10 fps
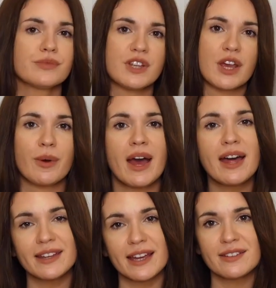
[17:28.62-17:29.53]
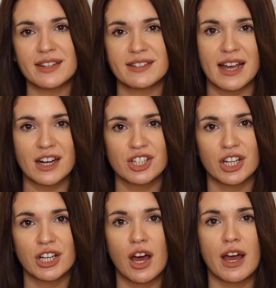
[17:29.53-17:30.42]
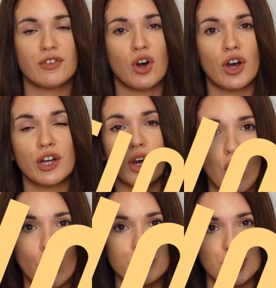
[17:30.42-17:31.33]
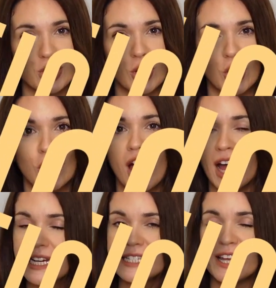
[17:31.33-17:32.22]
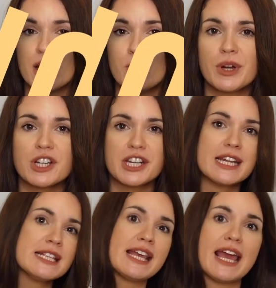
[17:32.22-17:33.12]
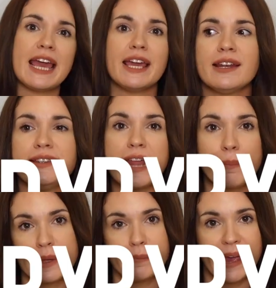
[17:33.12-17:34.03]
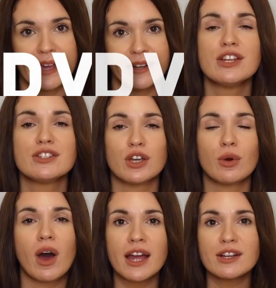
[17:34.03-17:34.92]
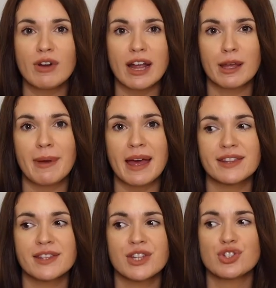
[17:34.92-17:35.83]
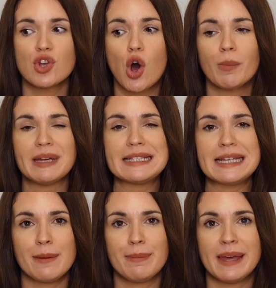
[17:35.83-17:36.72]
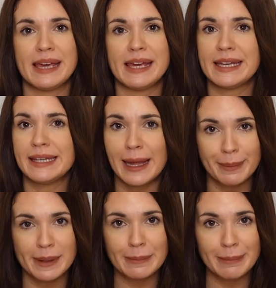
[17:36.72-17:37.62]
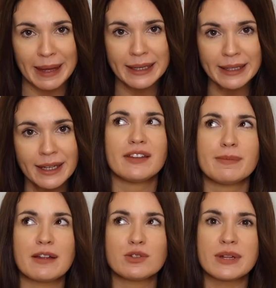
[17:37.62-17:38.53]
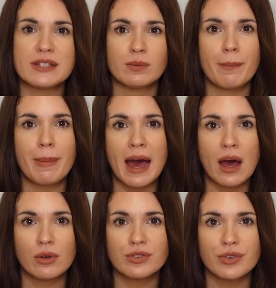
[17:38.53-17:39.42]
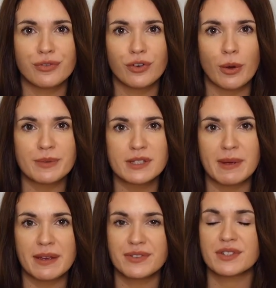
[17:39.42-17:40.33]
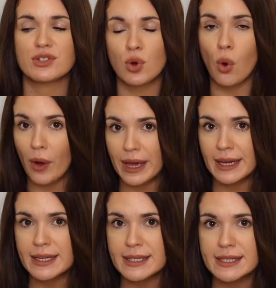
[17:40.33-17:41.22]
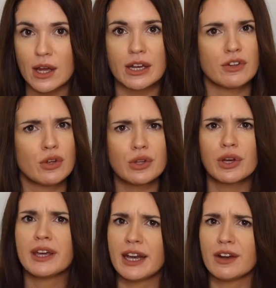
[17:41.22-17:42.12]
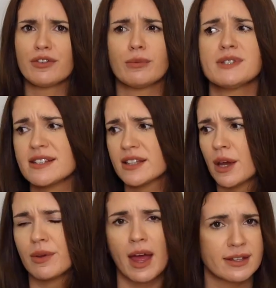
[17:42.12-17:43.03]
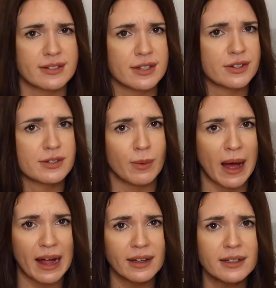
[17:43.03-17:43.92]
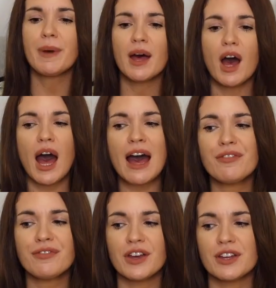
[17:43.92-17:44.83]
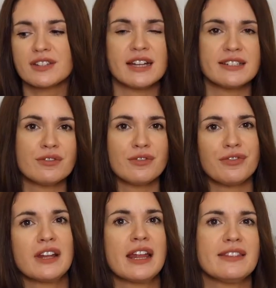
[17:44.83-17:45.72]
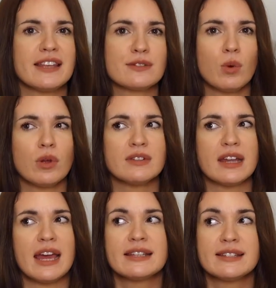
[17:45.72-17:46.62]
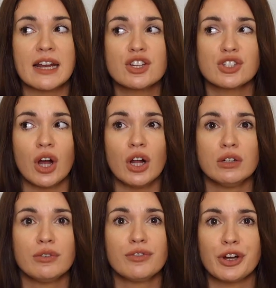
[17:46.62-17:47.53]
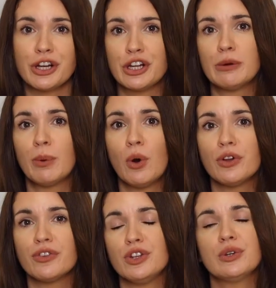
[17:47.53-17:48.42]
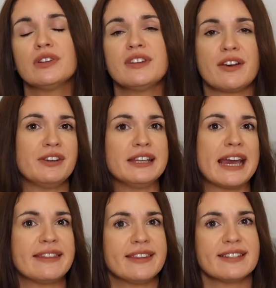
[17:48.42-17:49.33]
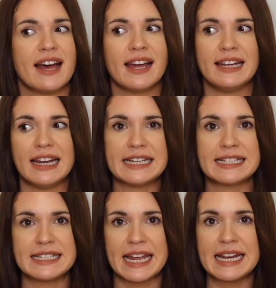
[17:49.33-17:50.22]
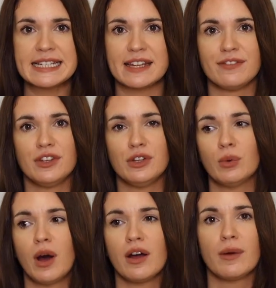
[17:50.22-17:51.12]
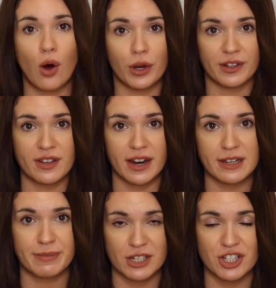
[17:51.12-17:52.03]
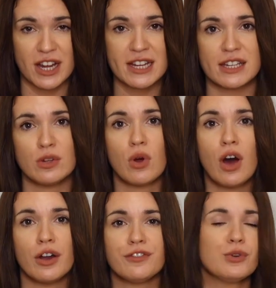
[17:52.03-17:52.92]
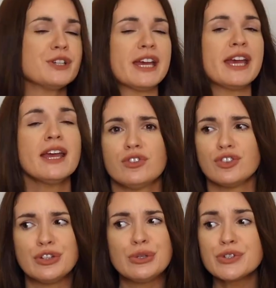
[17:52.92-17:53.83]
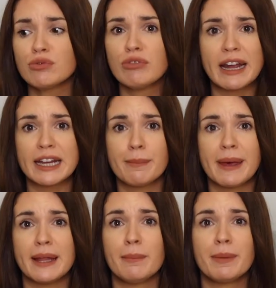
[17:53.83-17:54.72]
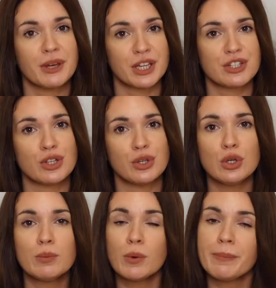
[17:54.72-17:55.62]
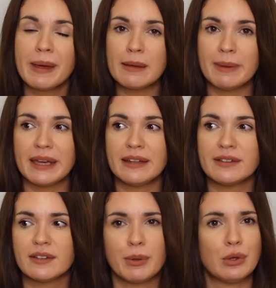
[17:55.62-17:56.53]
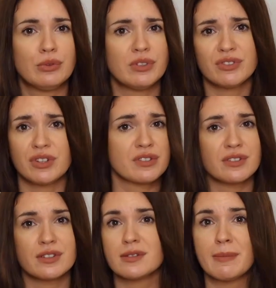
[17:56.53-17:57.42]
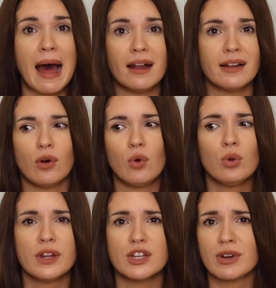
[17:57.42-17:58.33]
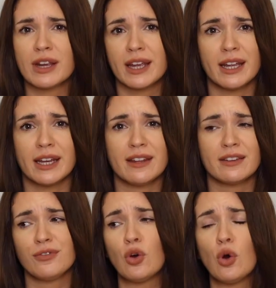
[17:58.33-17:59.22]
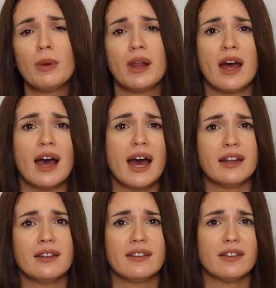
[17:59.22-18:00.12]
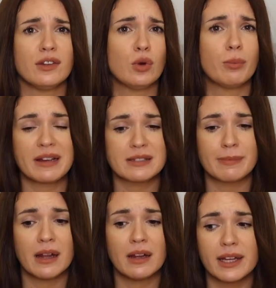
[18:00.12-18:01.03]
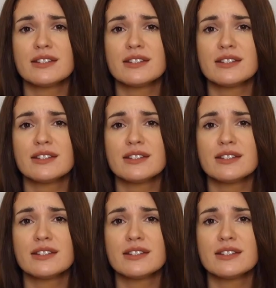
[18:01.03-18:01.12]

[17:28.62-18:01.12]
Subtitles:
So at the end of this section, I've got an optional item, which is a nappy bin. So I'd recommend the TOMMEE TIPPEE nappy bin. It's about £21 from Smith's Toys. I know you can get it from Tesco and Asda as well. But at first, I didn't feel like this was essential for a newborn. So you can definitely get this at a later date if you are on a tight budget and you can't afford it. Just use a regular bin because newborn babies' poo just doesn't smell. All they're drinking is the formula and your breast milk.